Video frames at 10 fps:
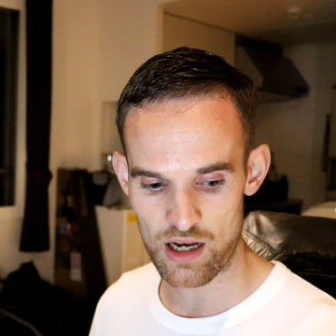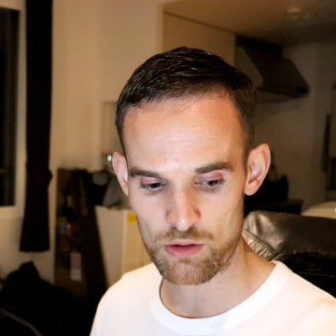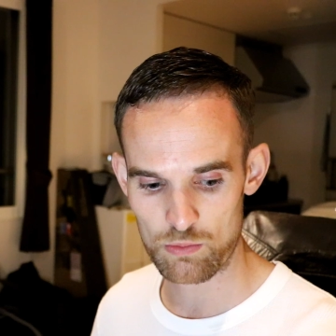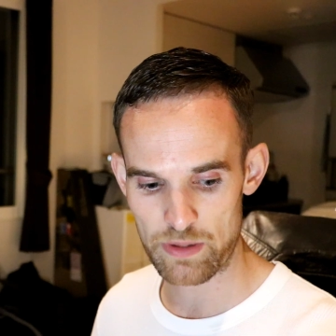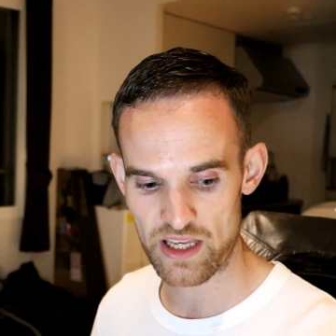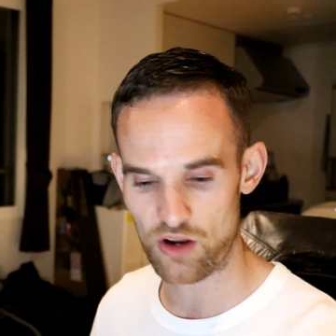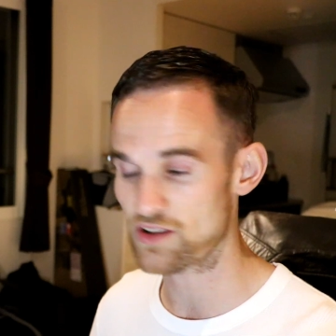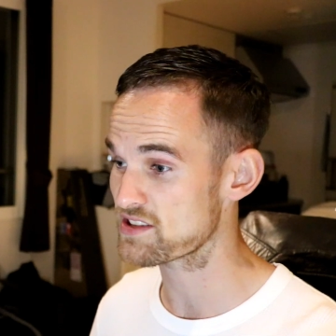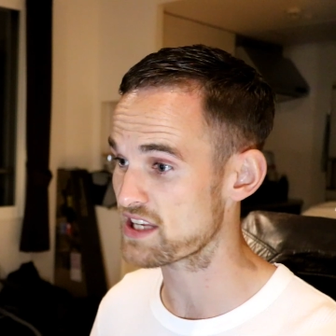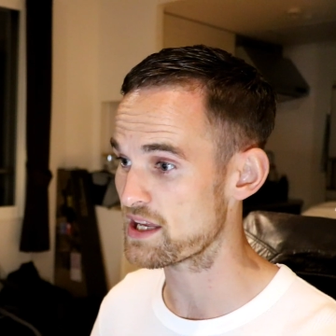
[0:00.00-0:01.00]
I will be
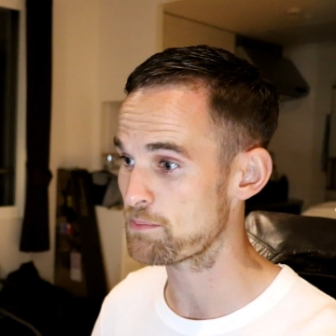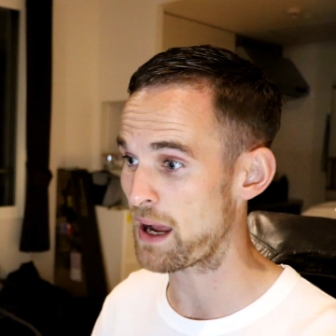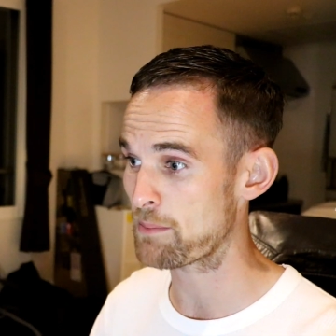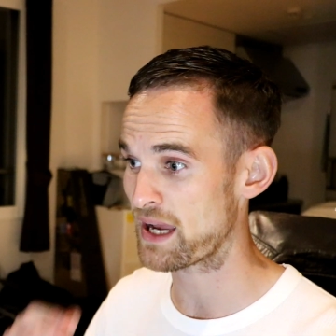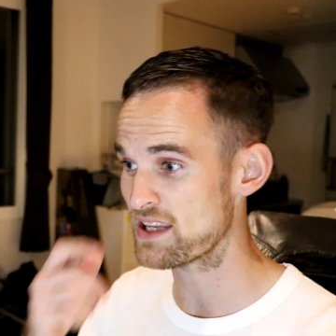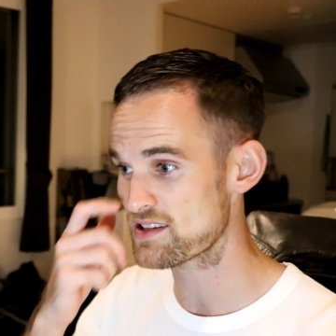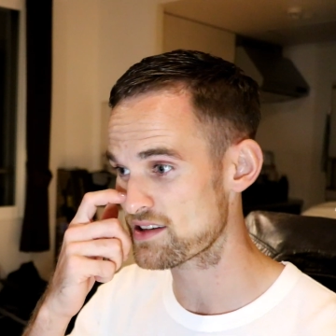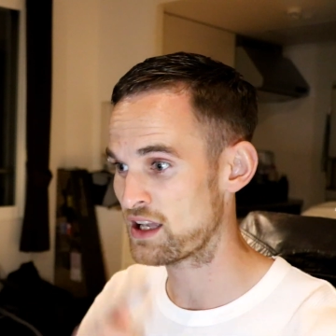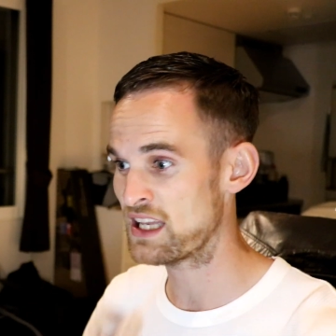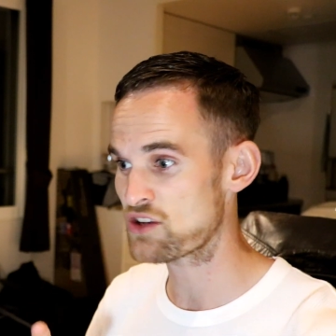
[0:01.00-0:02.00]
going to see
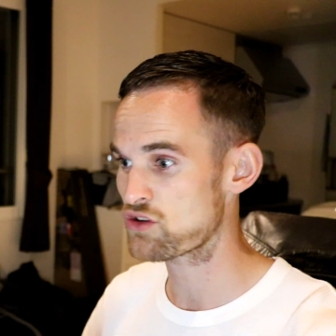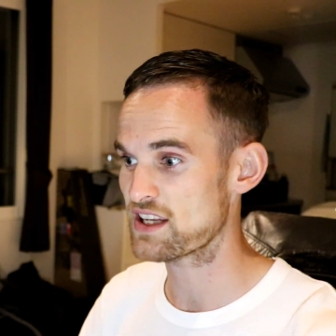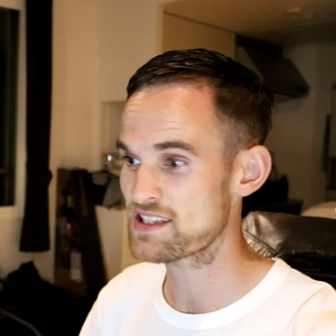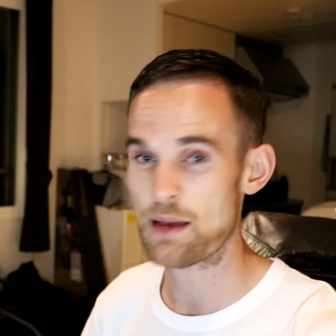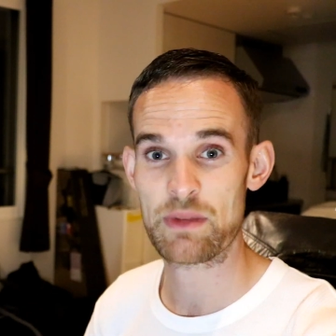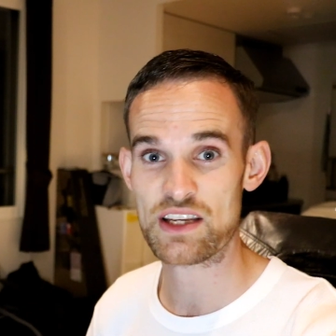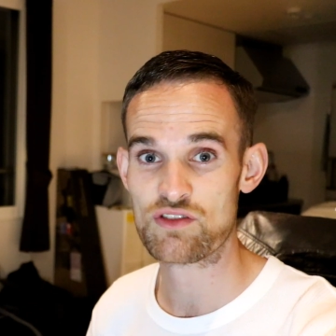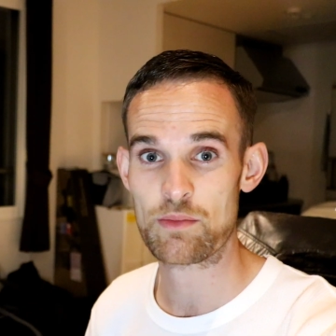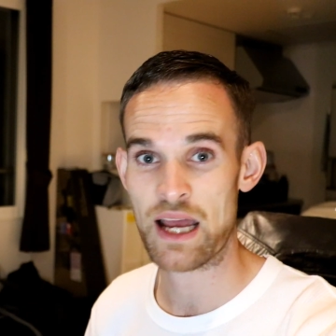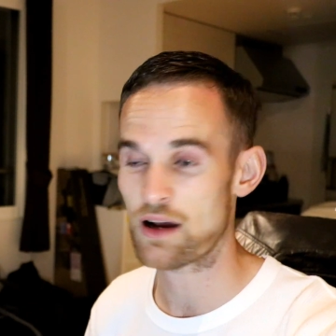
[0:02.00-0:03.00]
BAND-MAIDs, literally 10 minutes
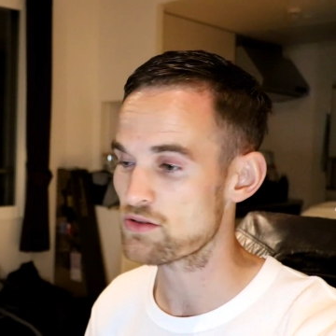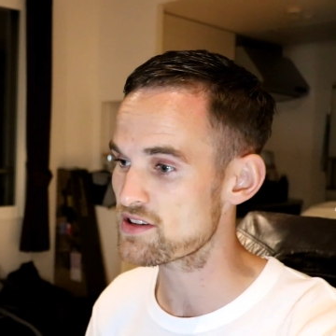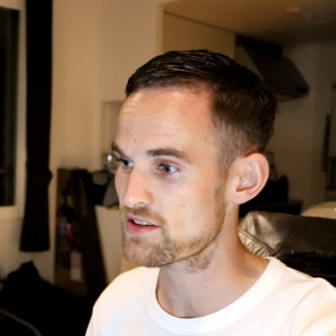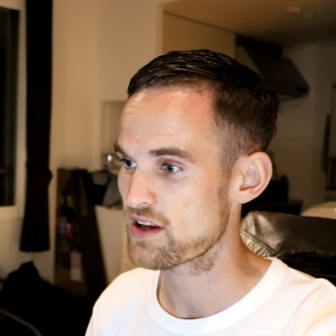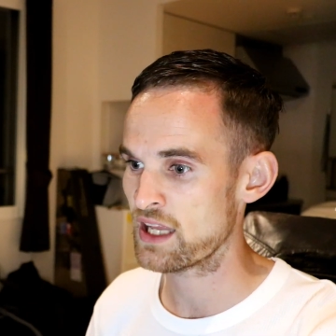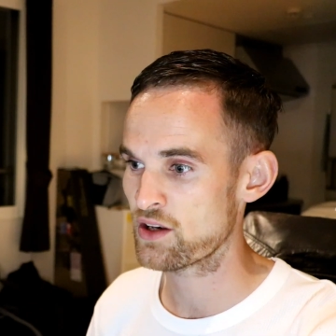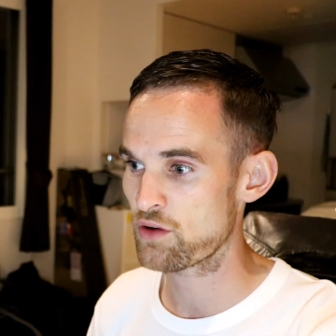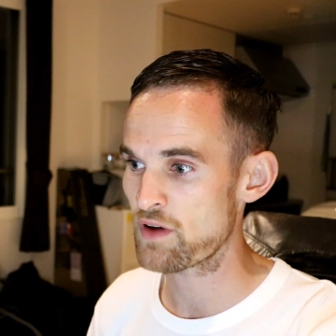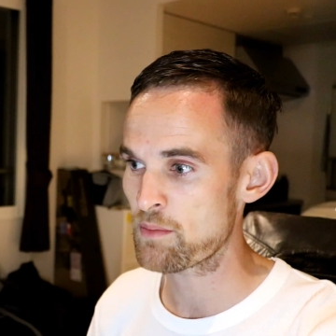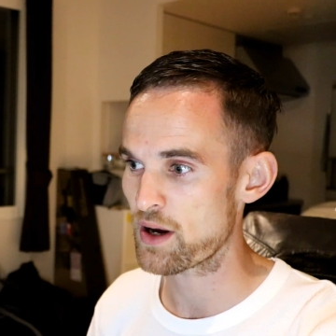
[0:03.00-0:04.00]
from my house in
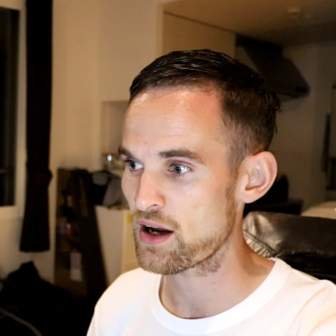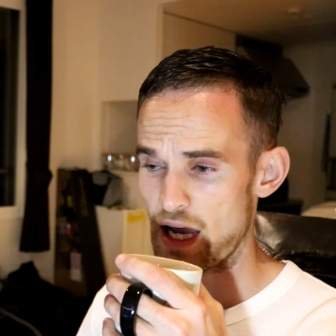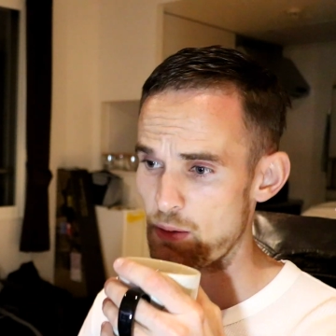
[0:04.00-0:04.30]
November.